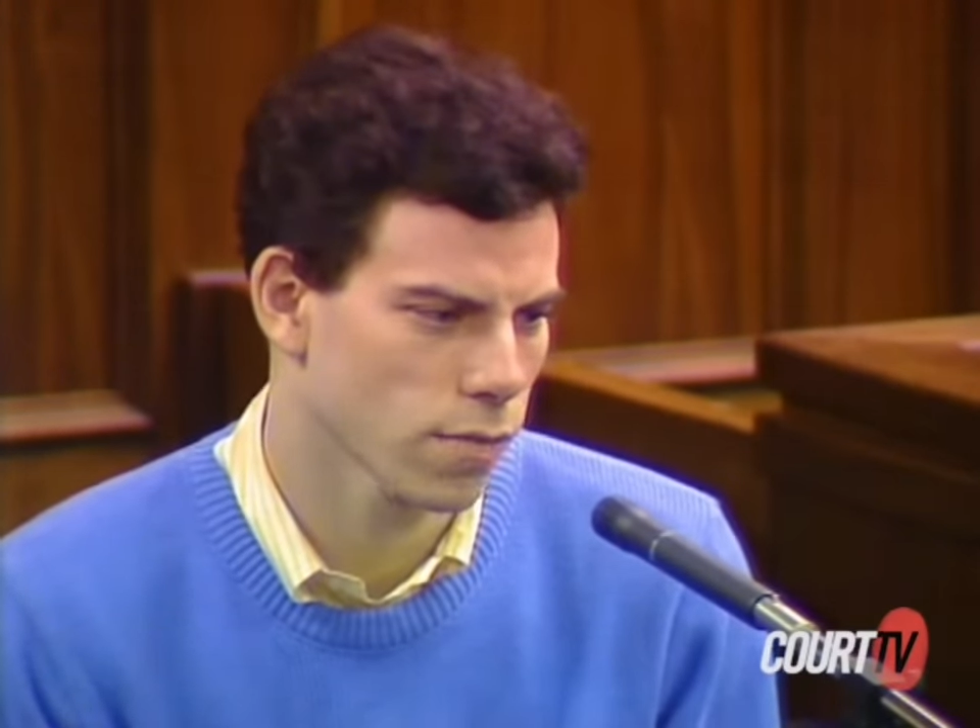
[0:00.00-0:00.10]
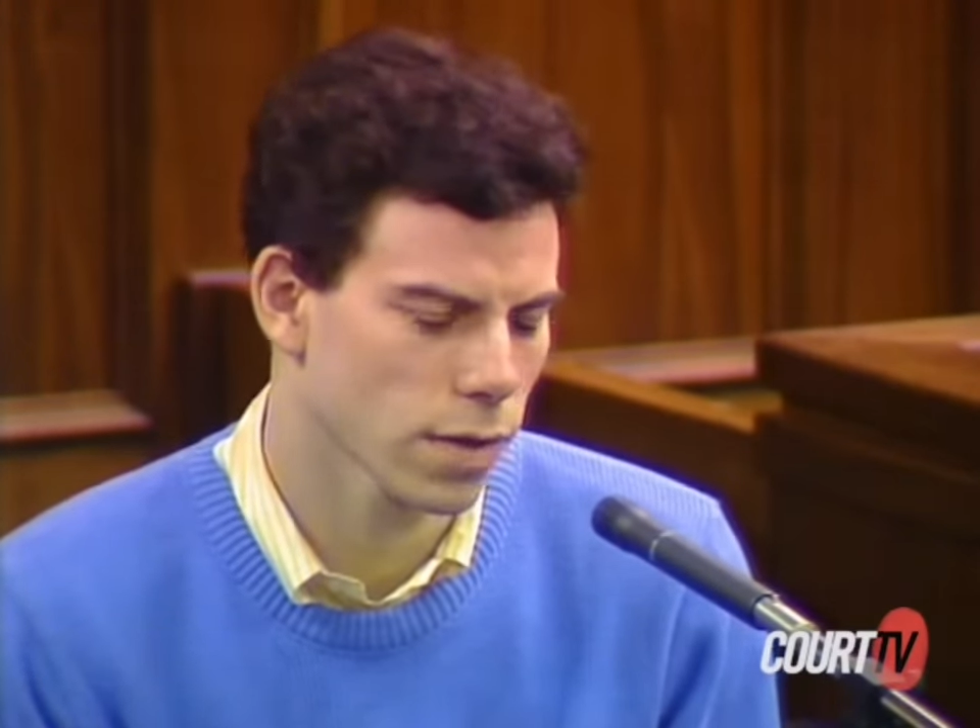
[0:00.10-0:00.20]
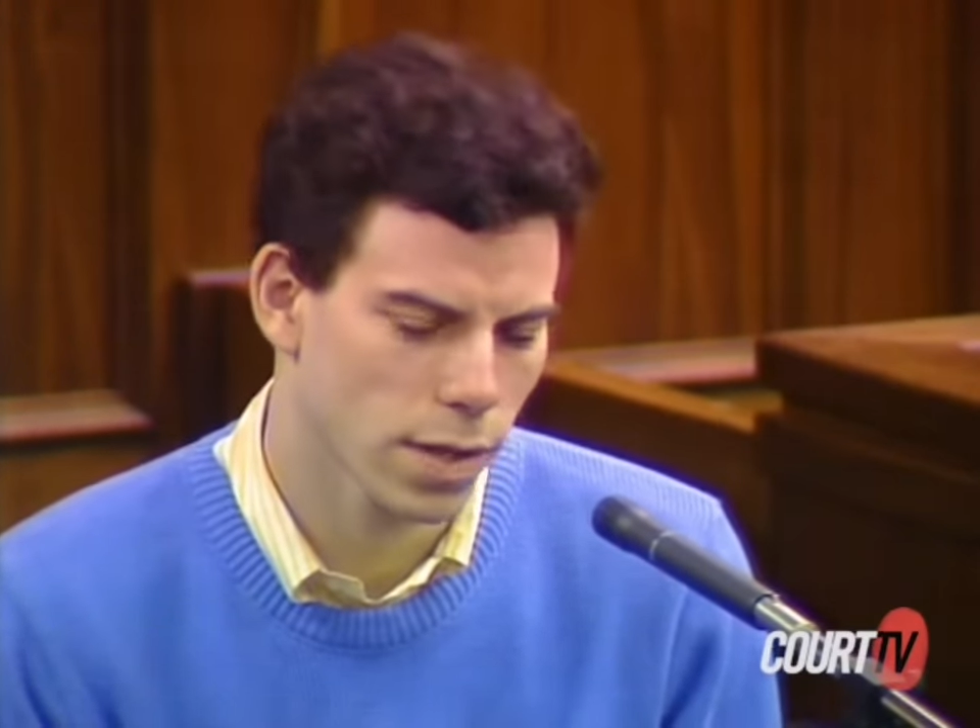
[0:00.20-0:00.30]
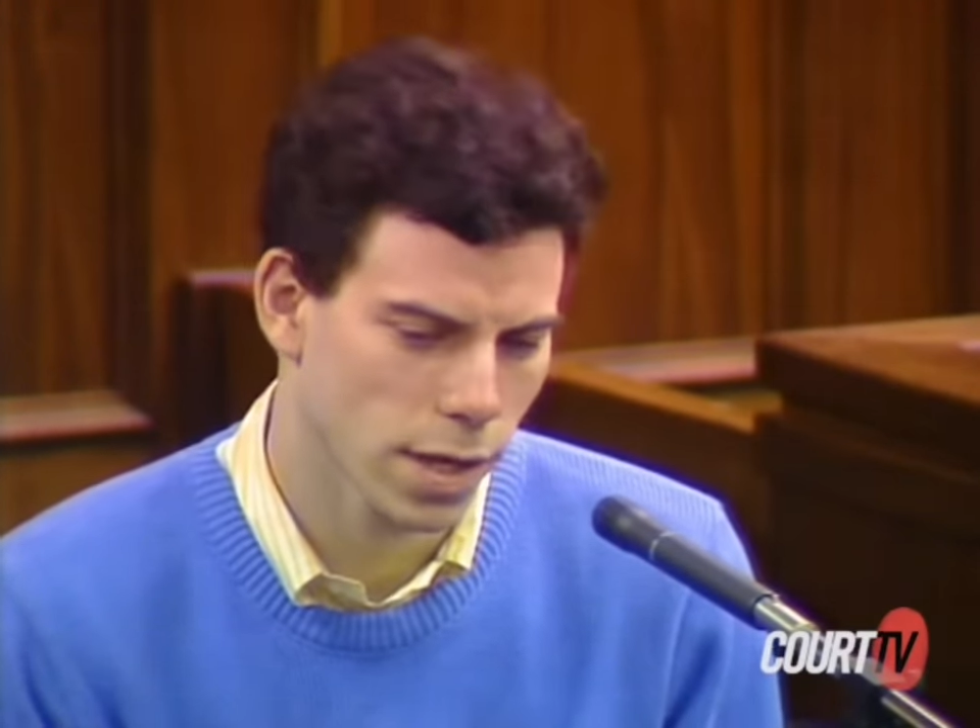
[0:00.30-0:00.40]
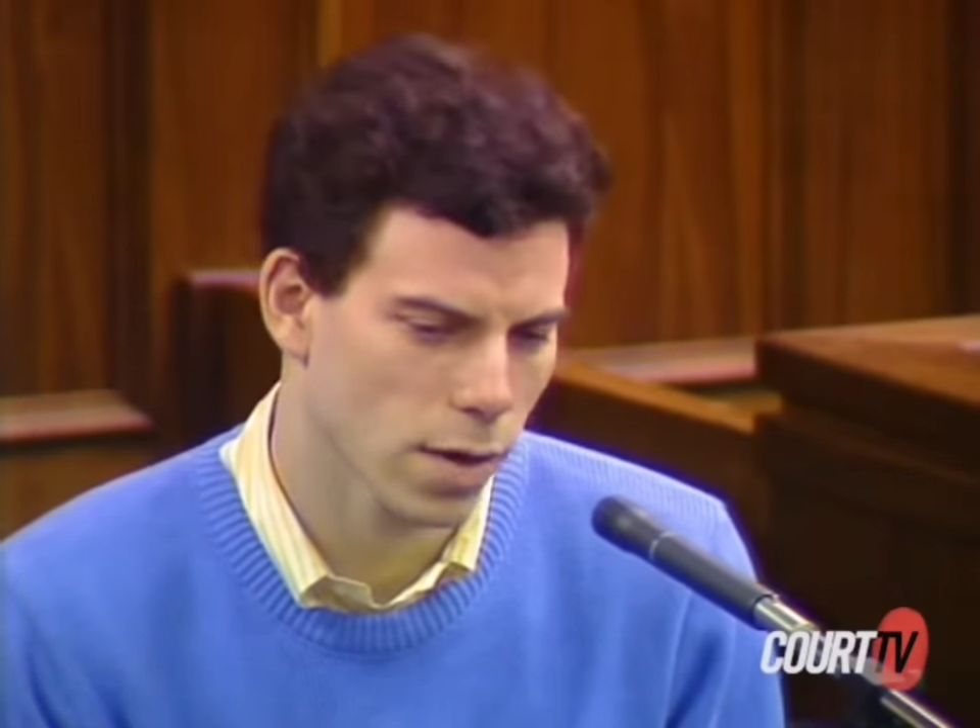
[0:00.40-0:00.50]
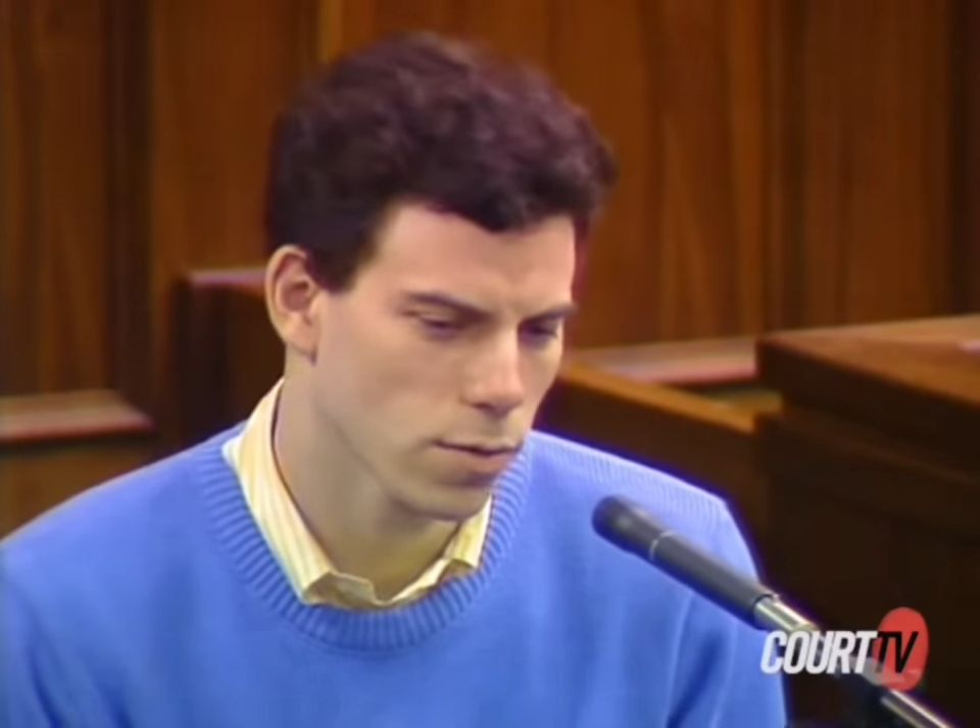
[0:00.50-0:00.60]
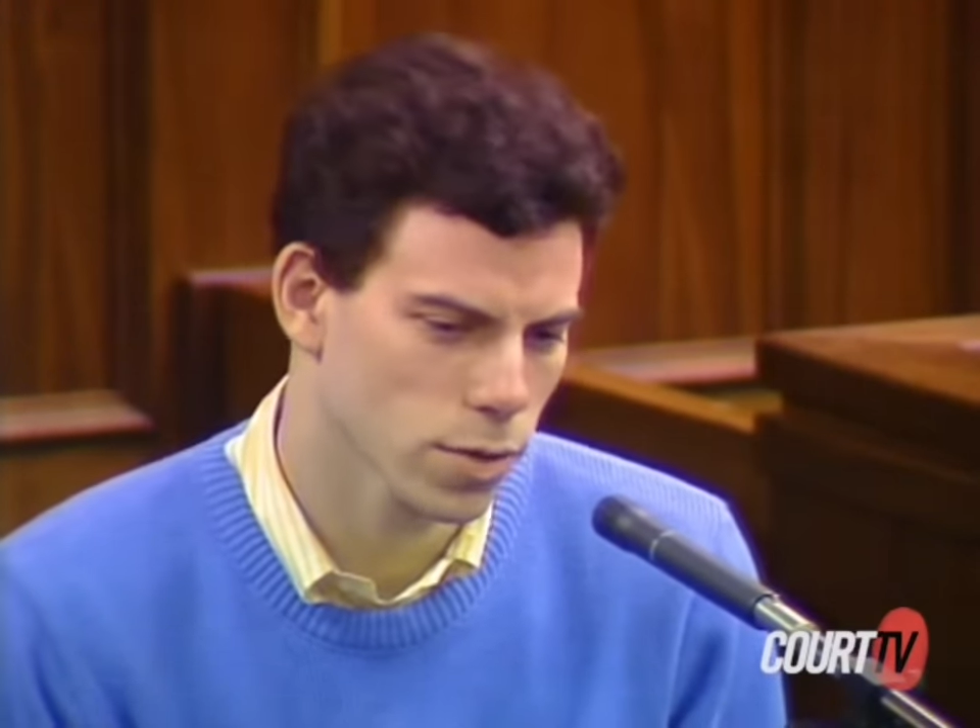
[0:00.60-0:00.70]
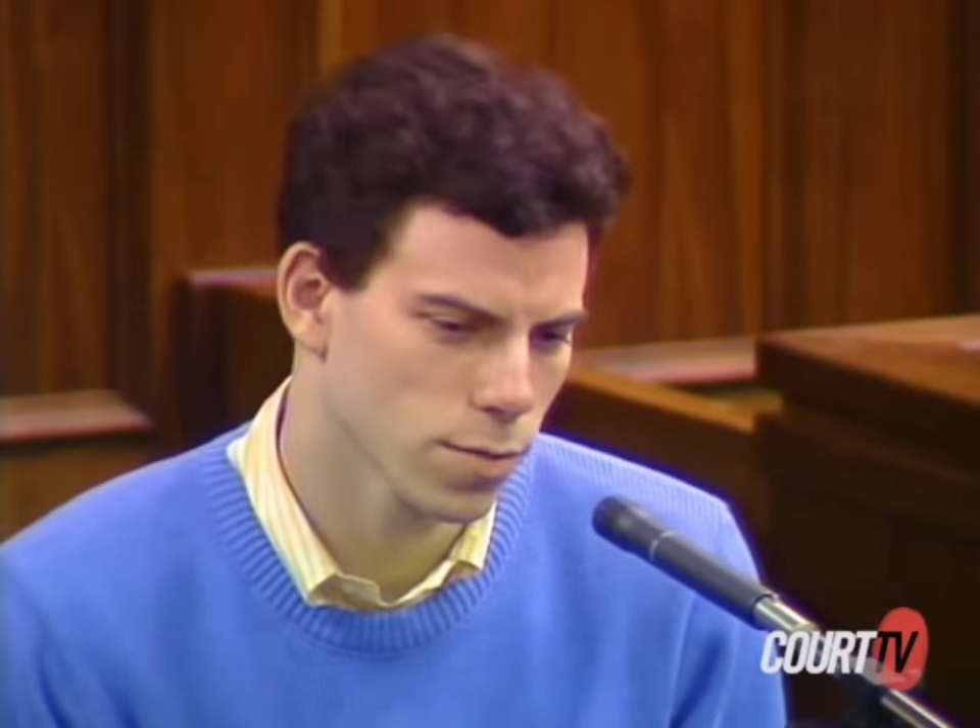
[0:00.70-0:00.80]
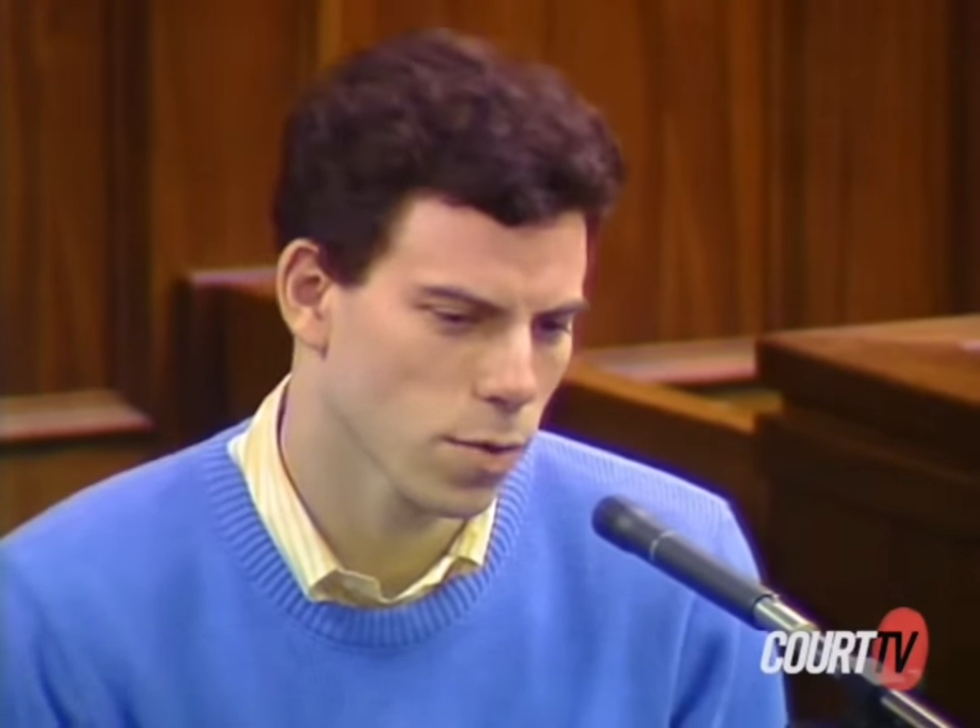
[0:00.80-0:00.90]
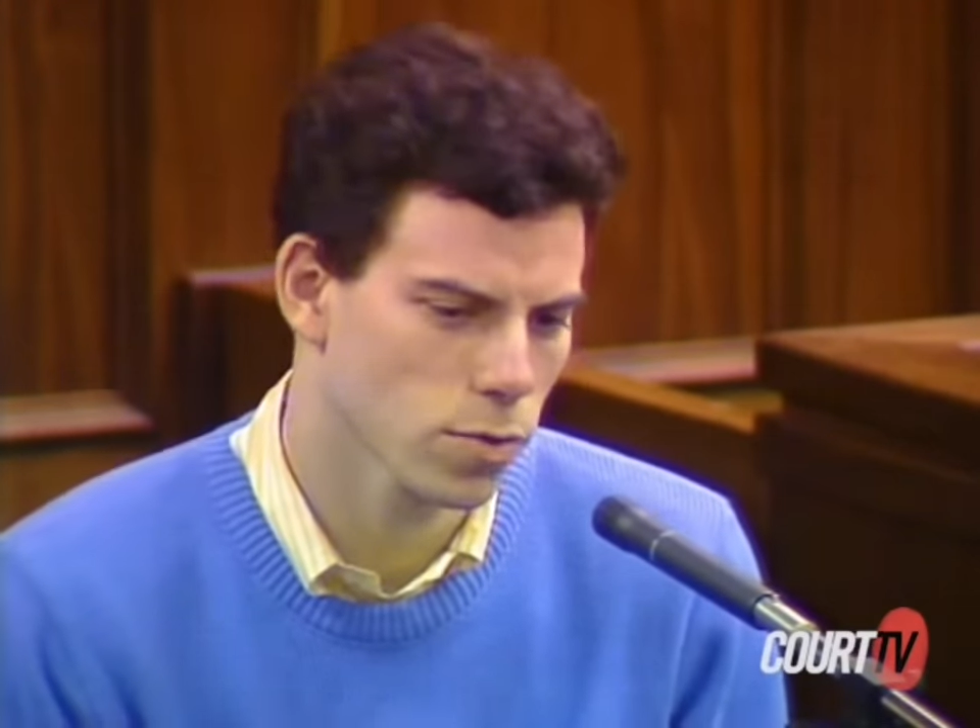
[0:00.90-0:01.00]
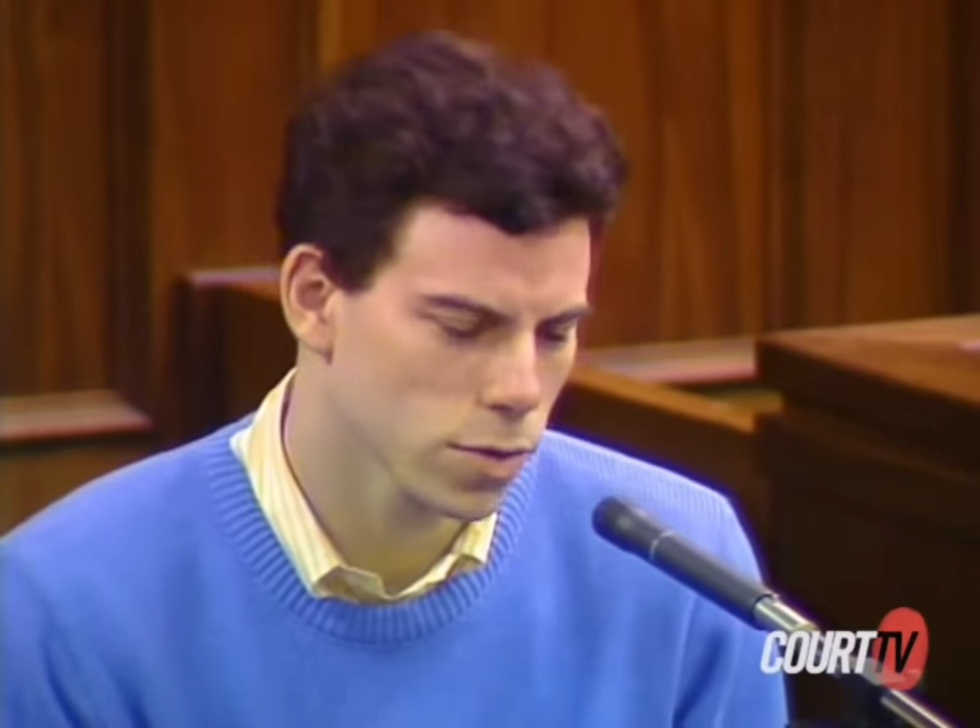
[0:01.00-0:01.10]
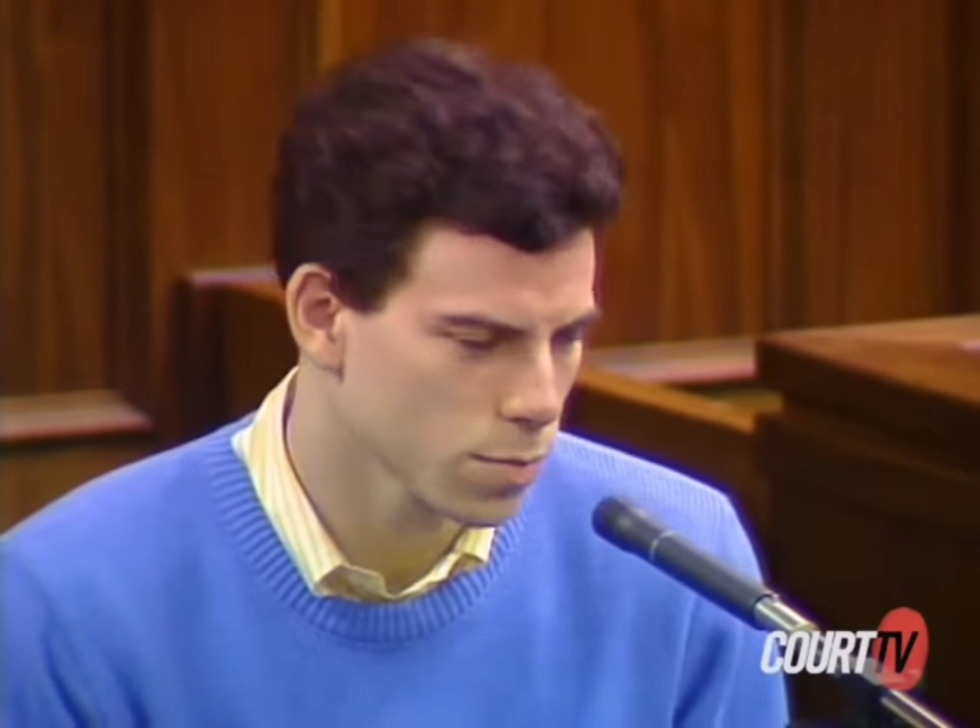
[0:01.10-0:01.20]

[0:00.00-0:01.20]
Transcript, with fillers: felt like I was supposed